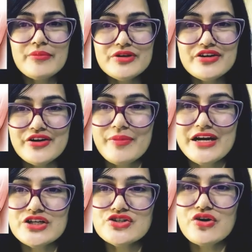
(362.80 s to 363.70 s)
be the
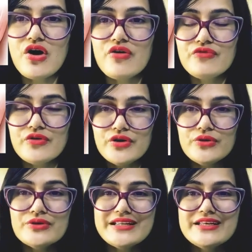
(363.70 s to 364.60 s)
recommendation of
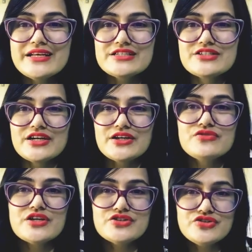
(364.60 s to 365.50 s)
the reconstructive
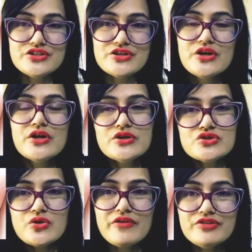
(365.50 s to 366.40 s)
surgery.
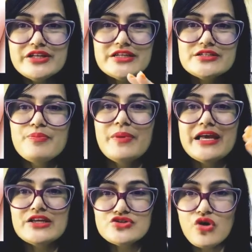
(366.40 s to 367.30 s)
So everything is
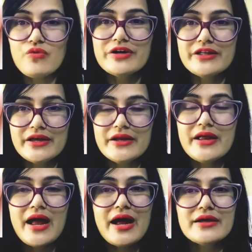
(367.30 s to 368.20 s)
placed over there
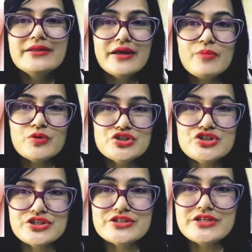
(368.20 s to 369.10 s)
at their
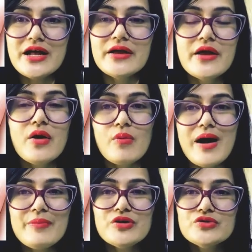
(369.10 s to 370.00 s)
positions, huh?
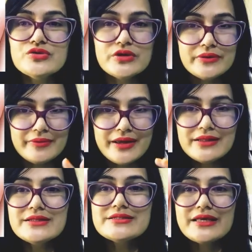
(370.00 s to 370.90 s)
Why? Because
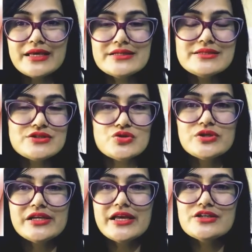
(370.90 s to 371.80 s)
in this case,
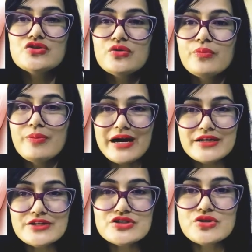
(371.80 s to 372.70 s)
cystocele case, your
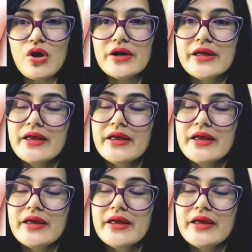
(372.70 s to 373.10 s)
bladder is not